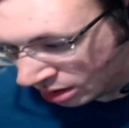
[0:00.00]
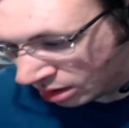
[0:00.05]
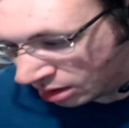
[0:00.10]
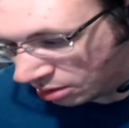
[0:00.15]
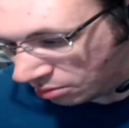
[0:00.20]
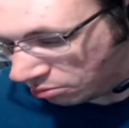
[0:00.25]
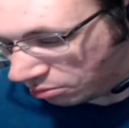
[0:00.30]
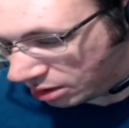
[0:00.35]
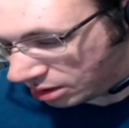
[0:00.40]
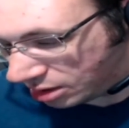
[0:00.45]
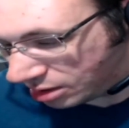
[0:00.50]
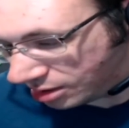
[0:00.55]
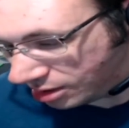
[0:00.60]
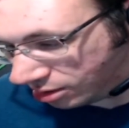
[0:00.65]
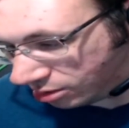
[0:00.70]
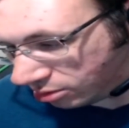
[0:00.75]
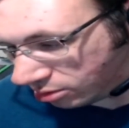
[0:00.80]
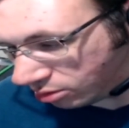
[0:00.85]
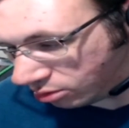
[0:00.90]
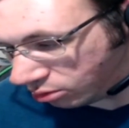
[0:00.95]
But
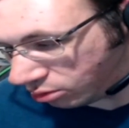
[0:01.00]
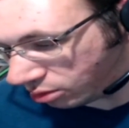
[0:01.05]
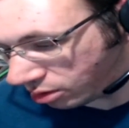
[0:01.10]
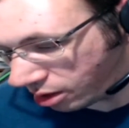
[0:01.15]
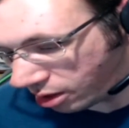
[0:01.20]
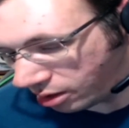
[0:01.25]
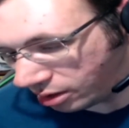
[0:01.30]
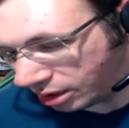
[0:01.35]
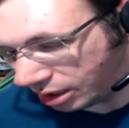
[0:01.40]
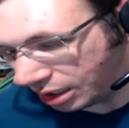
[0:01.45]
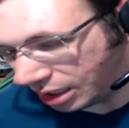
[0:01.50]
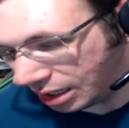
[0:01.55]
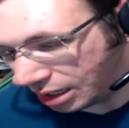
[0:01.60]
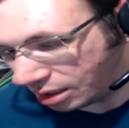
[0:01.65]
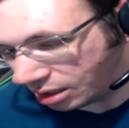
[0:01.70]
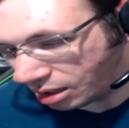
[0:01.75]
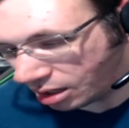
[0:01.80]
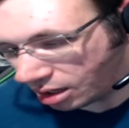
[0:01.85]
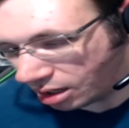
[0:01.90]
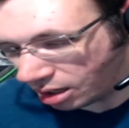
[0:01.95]
still, cool card to get.
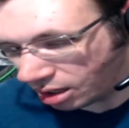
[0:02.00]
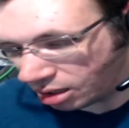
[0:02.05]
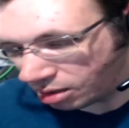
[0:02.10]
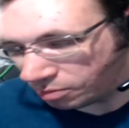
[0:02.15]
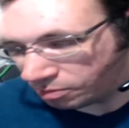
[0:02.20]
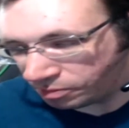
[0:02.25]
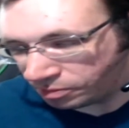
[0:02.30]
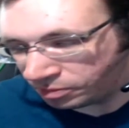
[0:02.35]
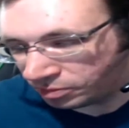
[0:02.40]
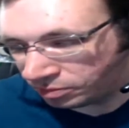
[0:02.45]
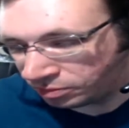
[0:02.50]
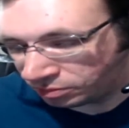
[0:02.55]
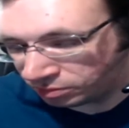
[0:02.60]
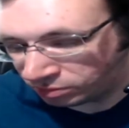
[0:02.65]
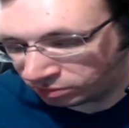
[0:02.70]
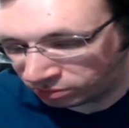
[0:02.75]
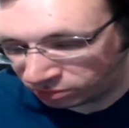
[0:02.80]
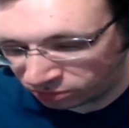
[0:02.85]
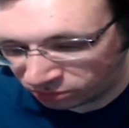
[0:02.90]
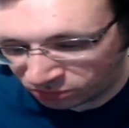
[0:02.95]
Um,
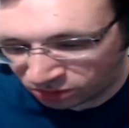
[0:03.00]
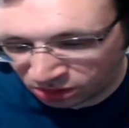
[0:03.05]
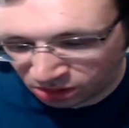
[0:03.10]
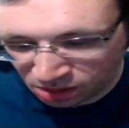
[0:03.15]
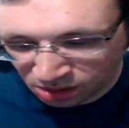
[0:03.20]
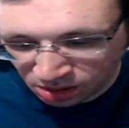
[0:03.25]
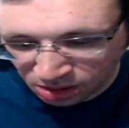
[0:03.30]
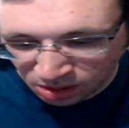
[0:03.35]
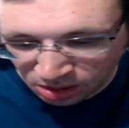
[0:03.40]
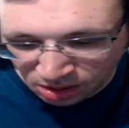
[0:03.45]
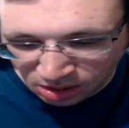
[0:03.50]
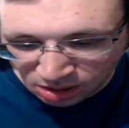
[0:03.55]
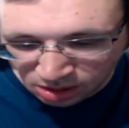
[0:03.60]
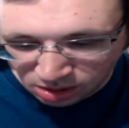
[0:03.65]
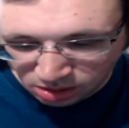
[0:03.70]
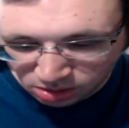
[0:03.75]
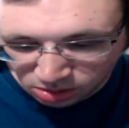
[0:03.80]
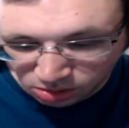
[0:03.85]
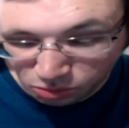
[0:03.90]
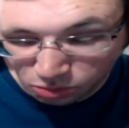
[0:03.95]

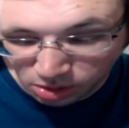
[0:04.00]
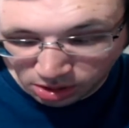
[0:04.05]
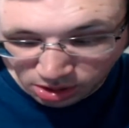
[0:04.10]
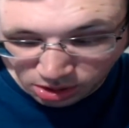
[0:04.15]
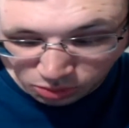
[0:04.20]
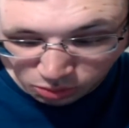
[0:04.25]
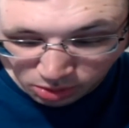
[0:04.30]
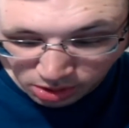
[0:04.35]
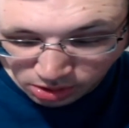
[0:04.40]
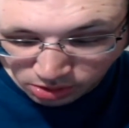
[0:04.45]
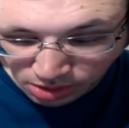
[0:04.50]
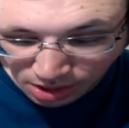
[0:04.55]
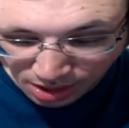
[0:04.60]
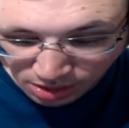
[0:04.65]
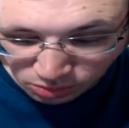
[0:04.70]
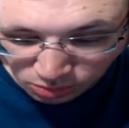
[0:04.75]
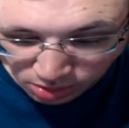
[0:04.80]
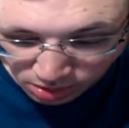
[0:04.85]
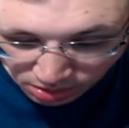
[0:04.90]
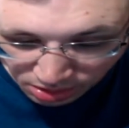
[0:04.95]
so what you, what you
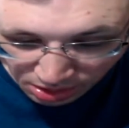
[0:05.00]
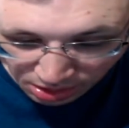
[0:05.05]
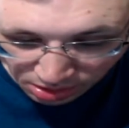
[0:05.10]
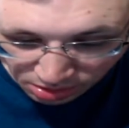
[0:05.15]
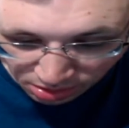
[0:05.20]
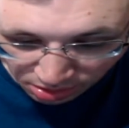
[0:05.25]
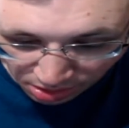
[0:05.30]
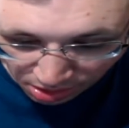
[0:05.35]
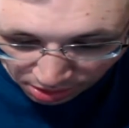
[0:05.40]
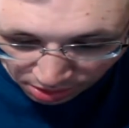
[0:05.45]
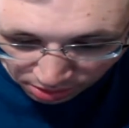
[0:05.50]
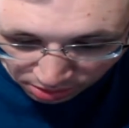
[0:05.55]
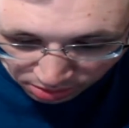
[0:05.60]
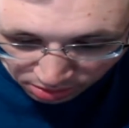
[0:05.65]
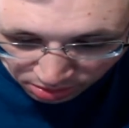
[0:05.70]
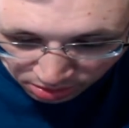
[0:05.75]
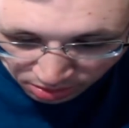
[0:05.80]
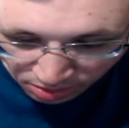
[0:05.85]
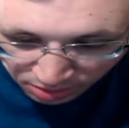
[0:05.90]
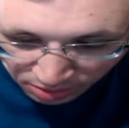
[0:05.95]
guys want to see is the
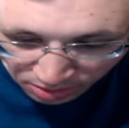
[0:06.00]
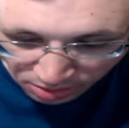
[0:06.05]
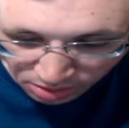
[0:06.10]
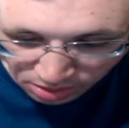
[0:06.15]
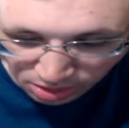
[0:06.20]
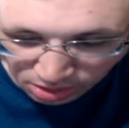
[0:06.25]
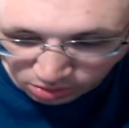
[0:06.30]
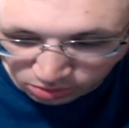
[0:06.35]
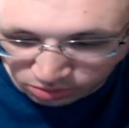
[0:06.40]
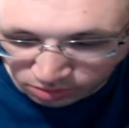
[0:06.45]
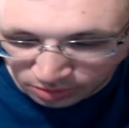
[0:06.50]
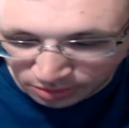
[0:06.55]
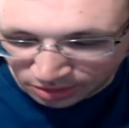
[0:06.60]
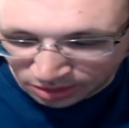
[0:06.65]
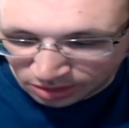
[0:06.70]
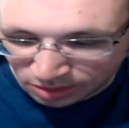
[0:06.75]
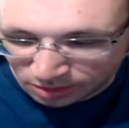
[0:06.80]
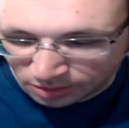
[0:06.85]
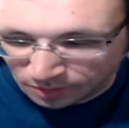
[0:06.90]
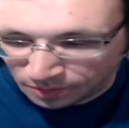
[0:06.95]
cards. So
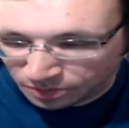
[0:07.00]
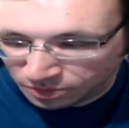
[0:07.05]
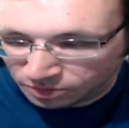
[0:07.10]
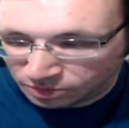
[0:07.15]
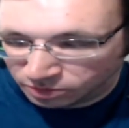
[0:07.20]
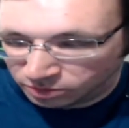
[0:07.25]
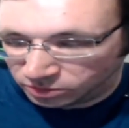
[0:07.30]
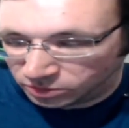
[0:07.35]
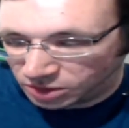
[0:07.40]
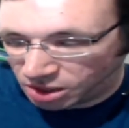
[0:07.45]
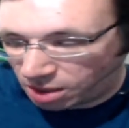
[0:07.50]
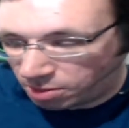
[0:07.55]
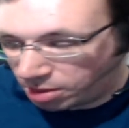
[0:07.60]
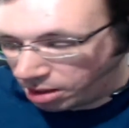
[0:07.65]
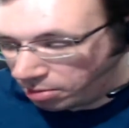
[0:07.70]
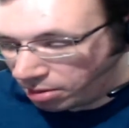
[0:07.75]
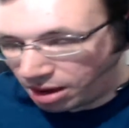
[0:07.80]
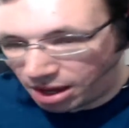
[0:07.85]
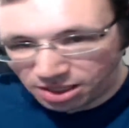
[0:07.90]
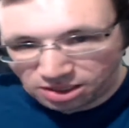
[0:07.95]
I'm going
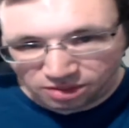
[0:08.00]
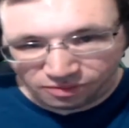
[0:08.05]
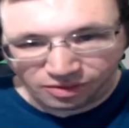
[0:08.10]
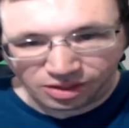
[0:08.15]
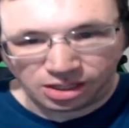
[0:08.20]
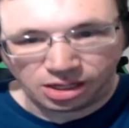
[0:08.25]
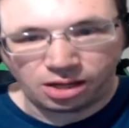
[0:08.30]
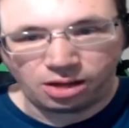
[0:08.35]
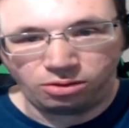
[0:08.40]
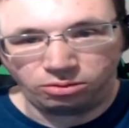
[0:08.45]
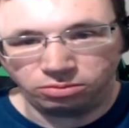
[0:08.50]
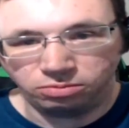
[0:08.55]
to pause the video